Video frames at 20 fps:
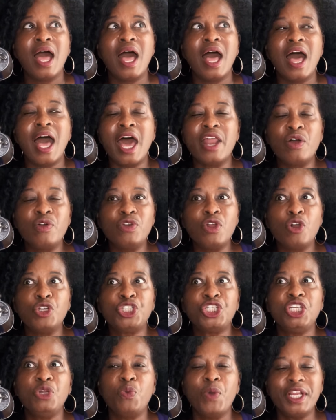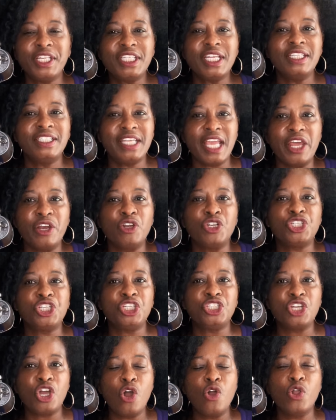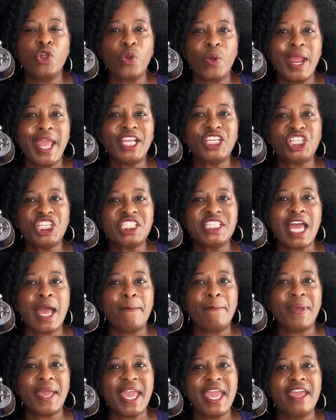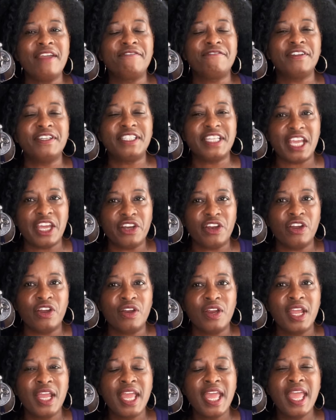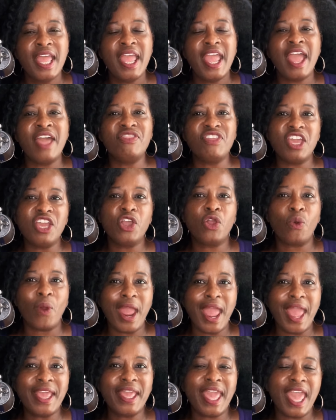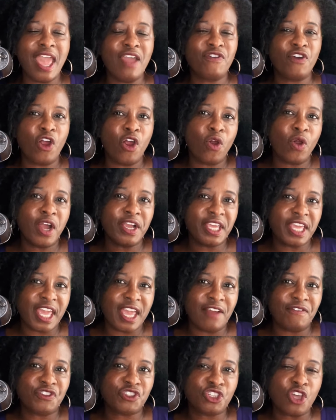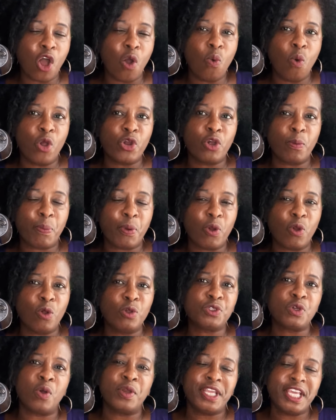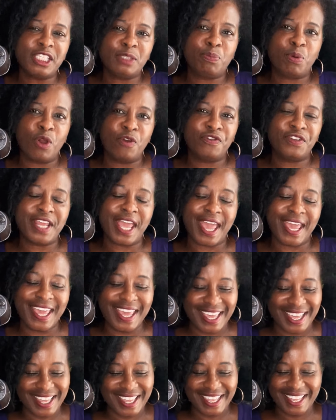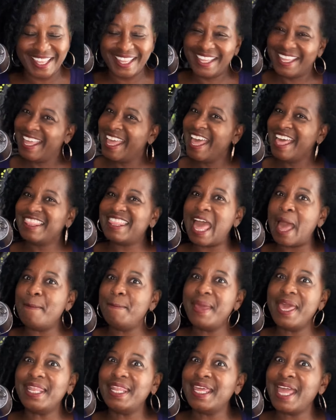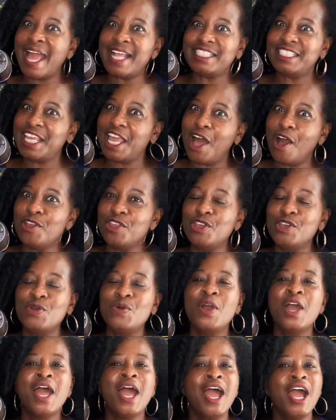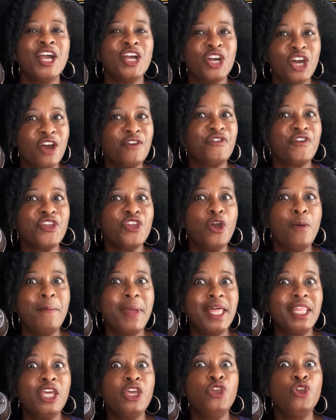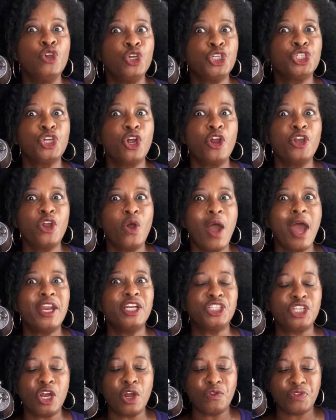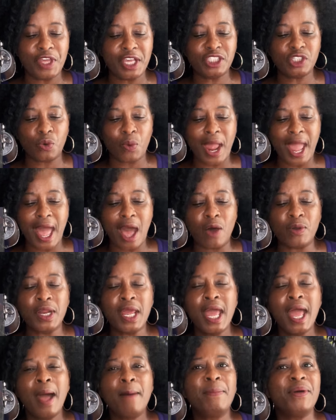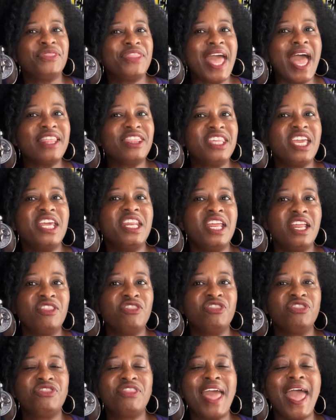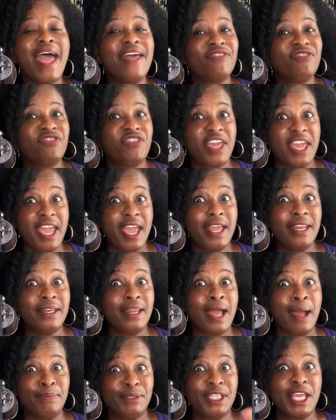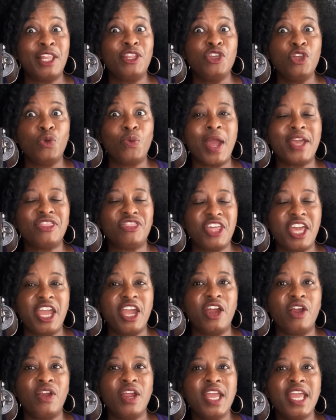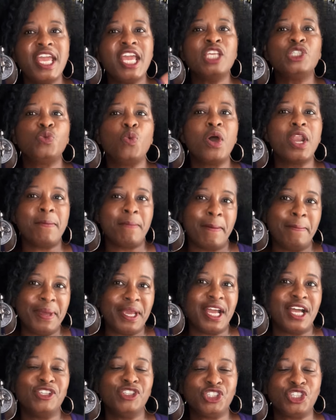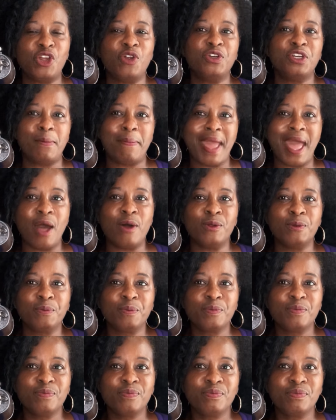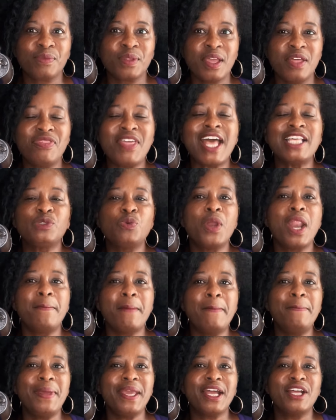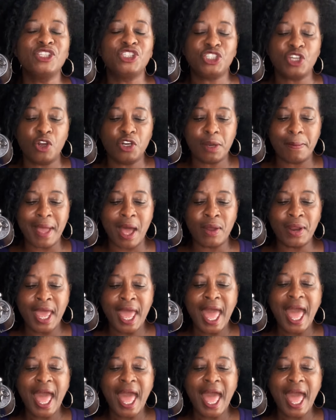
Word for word: I don't know. She went to dinner. She told Greg she's not paying for dinner. And then Greg gave her a gift, saltwater pearls, on his birthday. That Millie, I tell you, good for you, Millie. You sure know how to turn things around. But that then, that then, I'm telling you right there, is what I'm a bit concerned about. That's what I'm a bit concerned about.